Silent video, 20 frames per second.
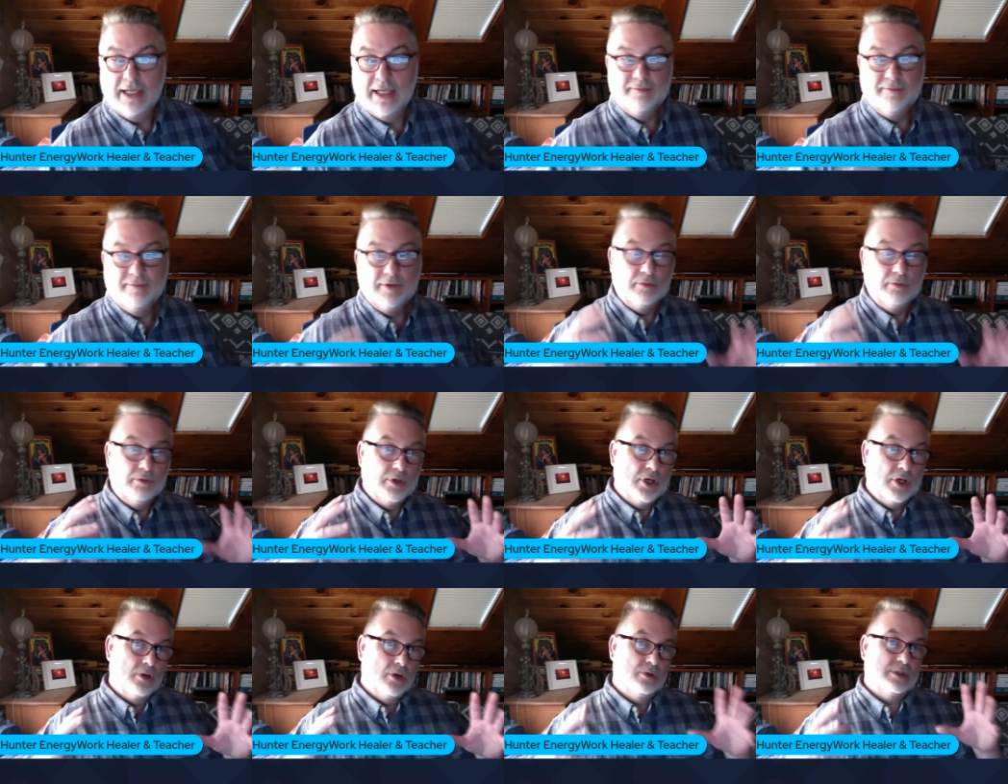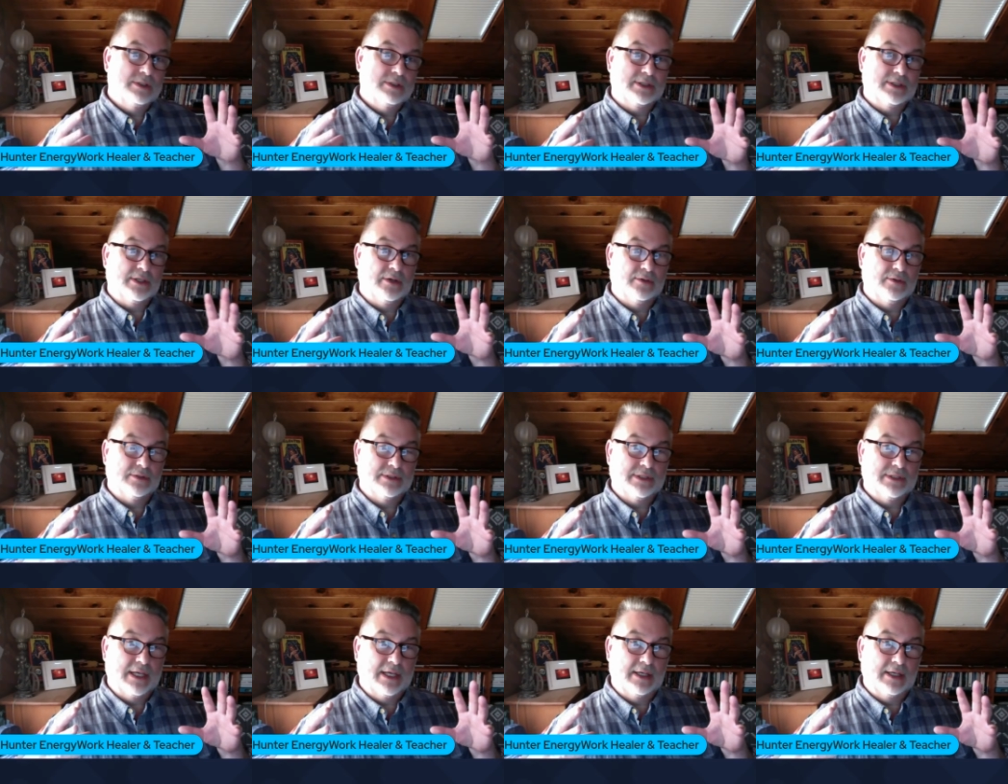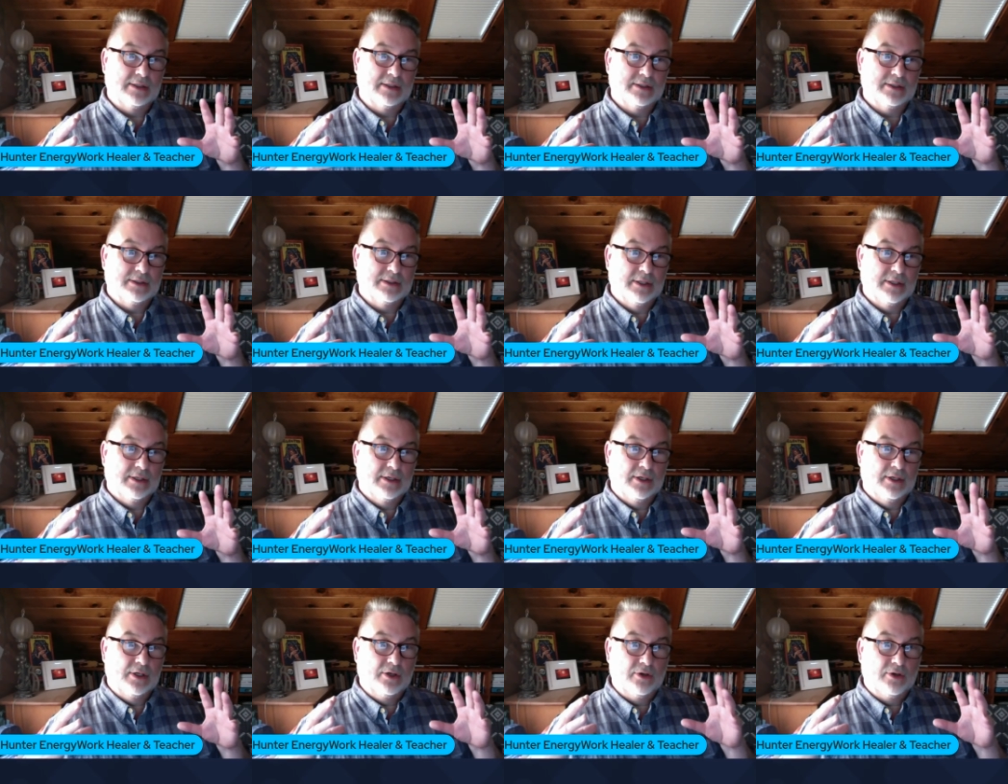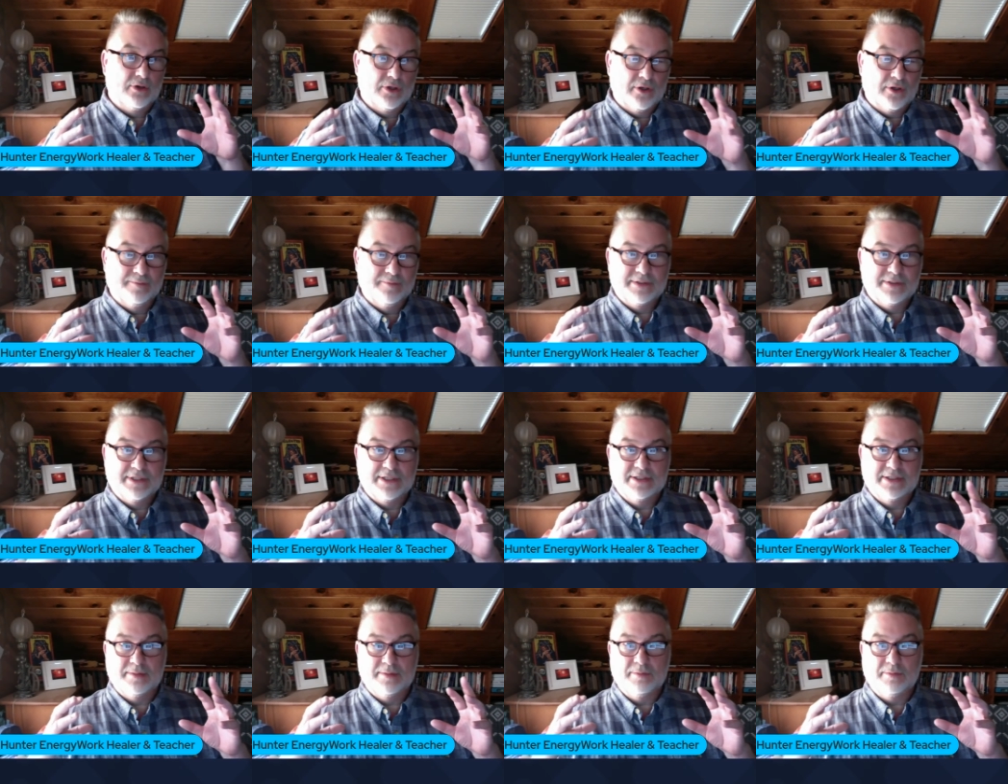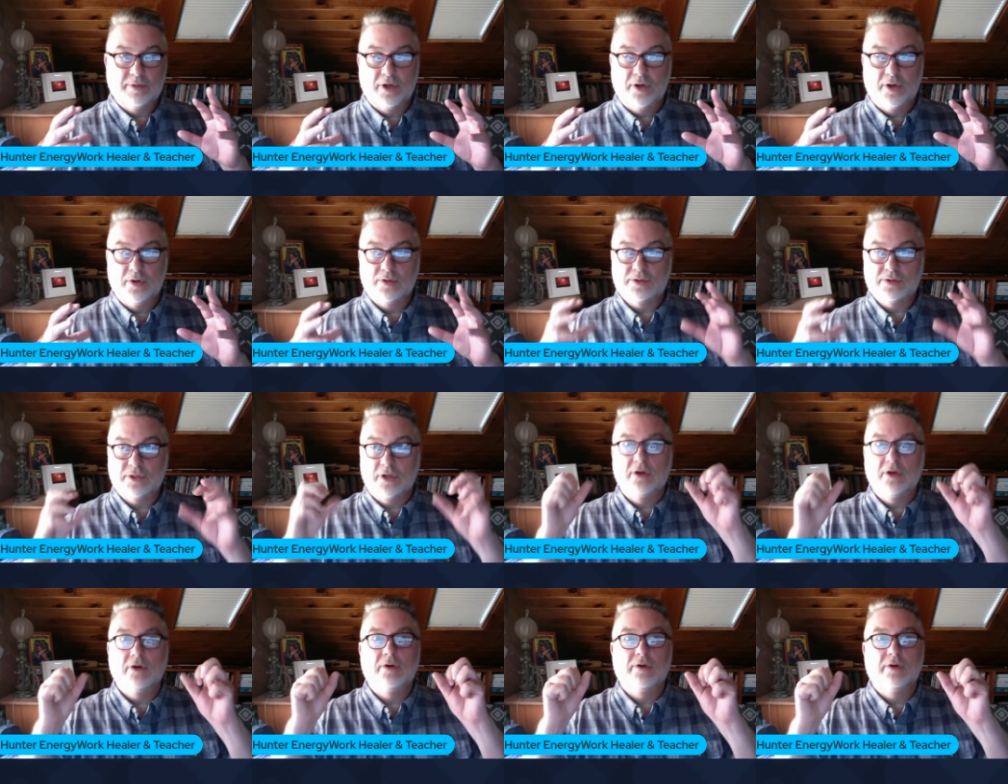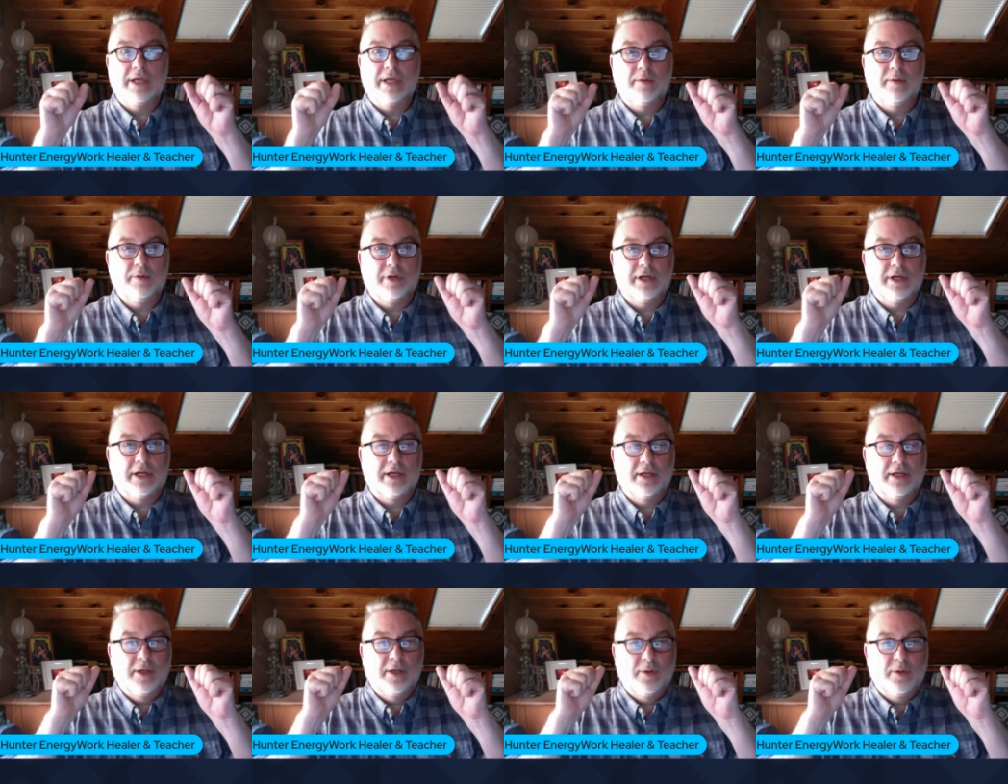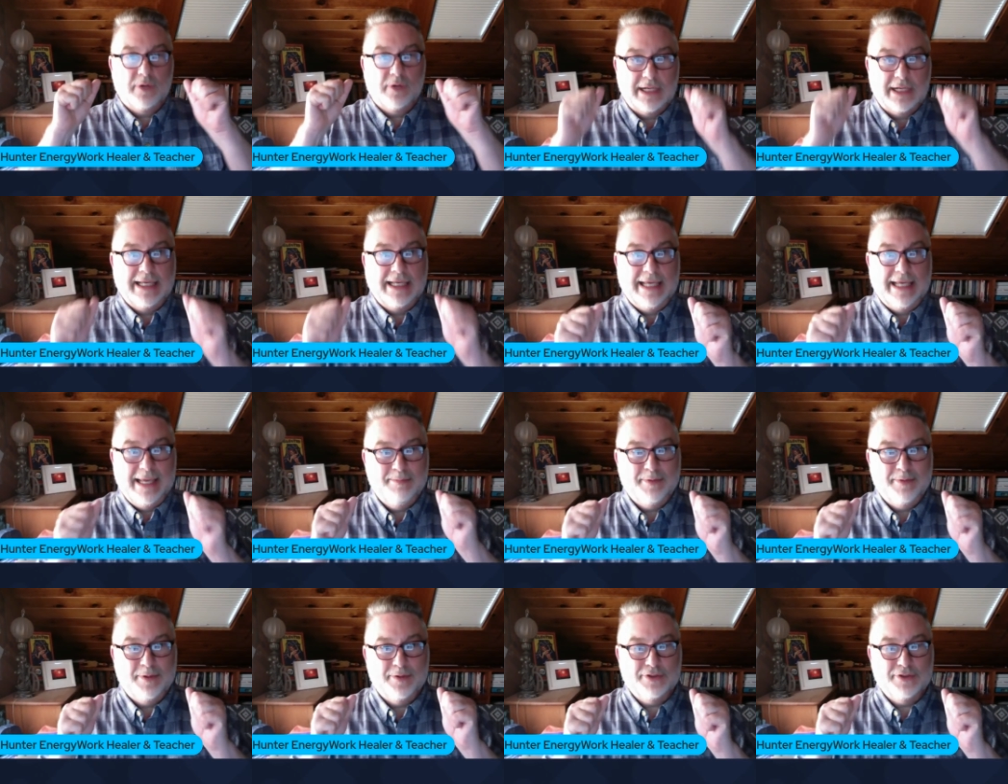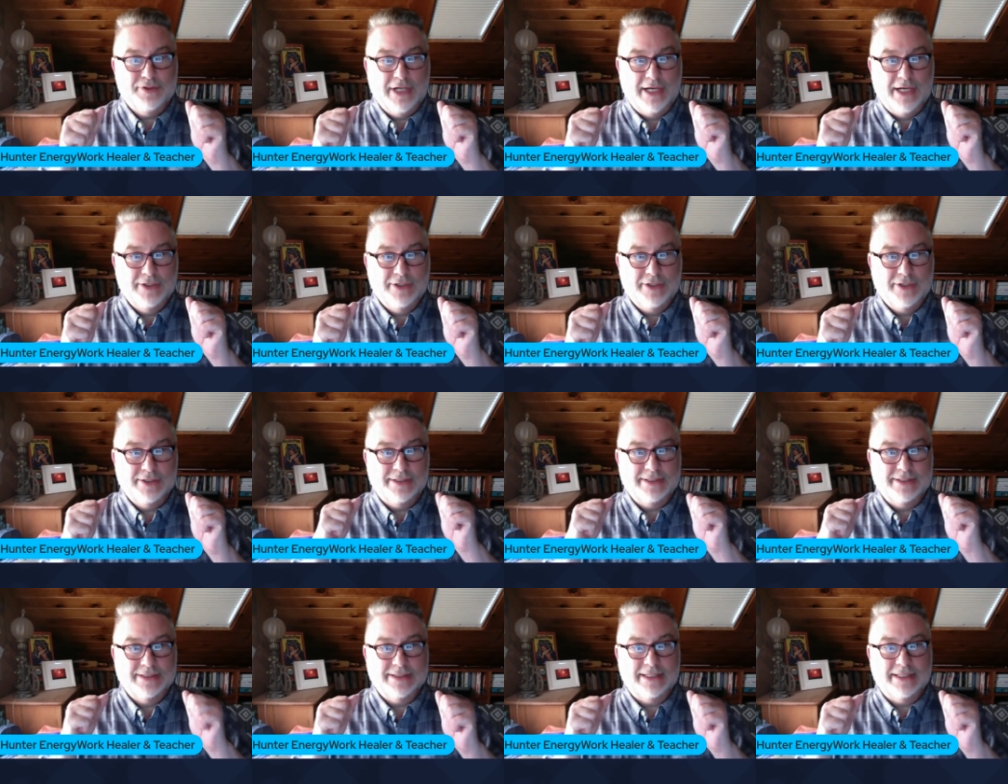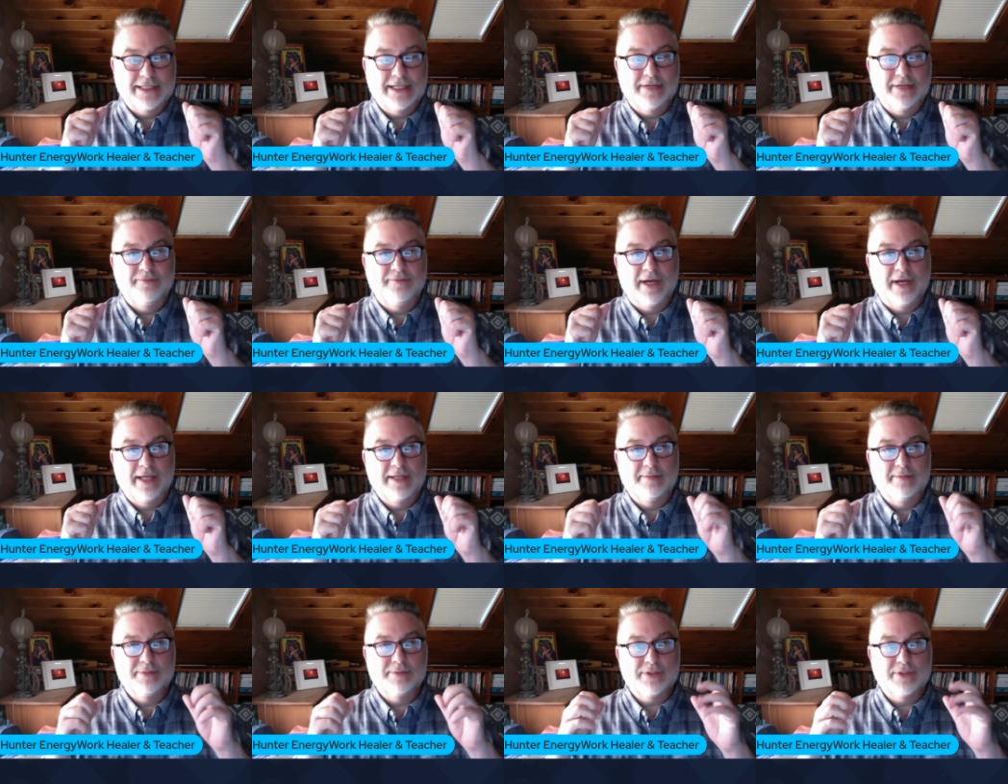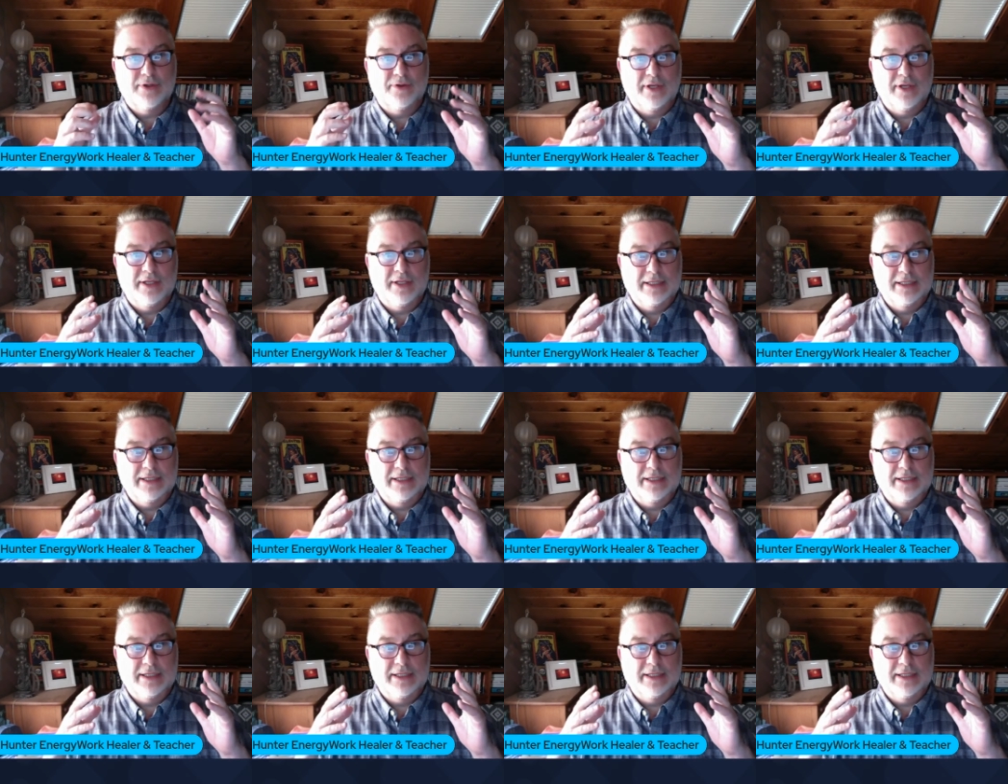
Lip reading: If you notice those things, your nervous system goes, oh yeah, we're gonna keep those changes and solidify them so that